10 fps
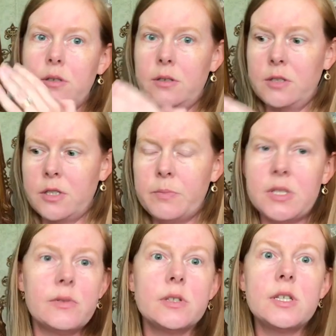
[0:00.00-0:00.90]

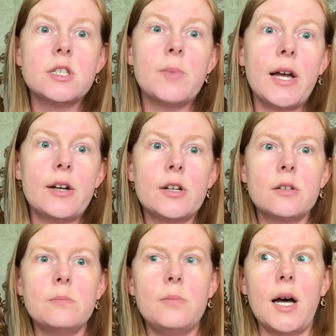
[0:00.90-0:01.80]
specifically inspired
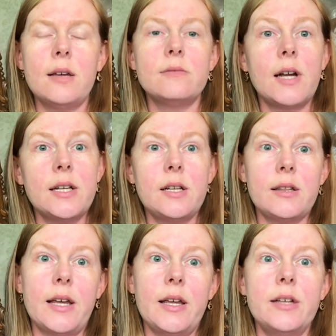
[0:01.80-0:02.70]
by finding
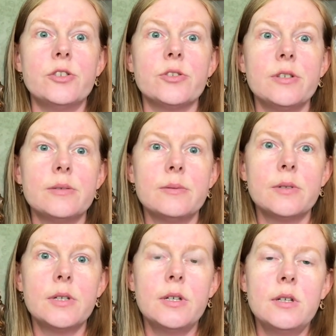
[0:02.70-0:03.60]
that angel,
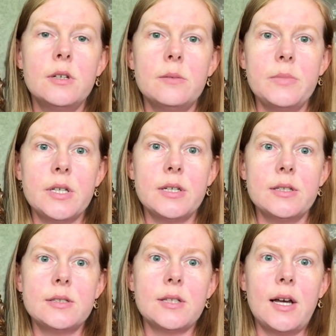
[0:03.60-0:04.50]

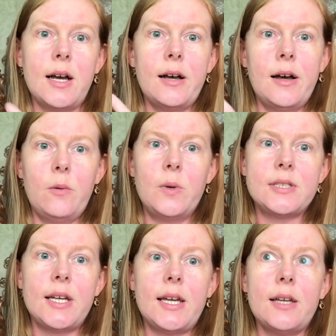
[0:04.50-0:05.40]
because once
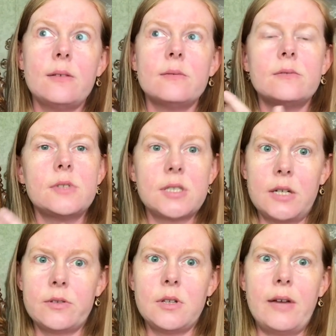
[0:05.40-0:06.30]
I
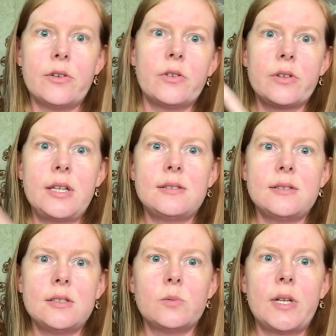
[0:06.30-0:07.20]
discovered lavender lace
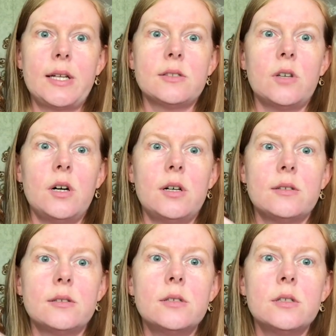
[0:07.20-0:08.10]
is when I saw
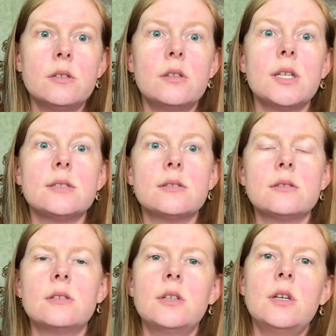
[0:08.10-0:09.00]
this.
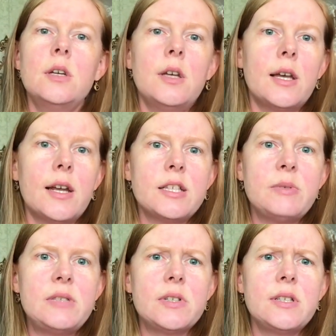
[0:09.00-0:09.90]
And I
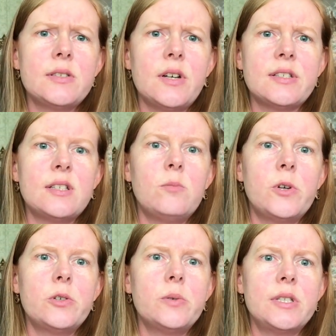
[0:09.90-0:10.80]
specifically saw
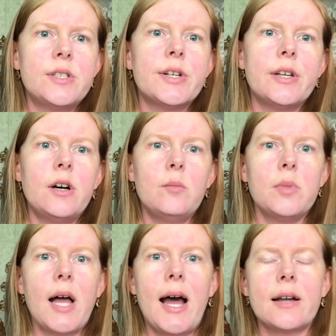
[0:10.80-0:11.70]
someone who had done it on
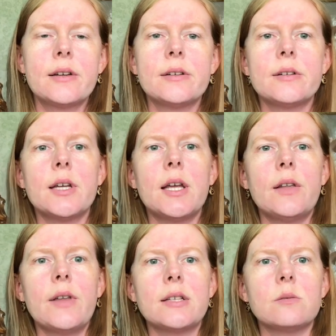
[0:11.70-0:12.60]
black,
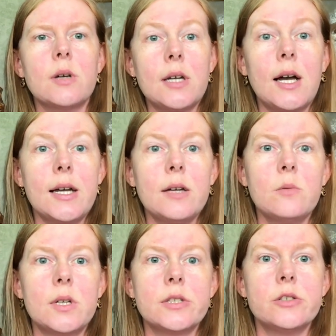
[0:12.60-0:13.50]
and that's why I
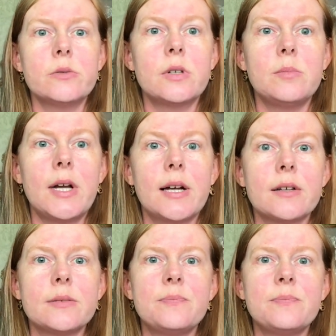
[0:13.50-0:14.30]
wanted to do it on black.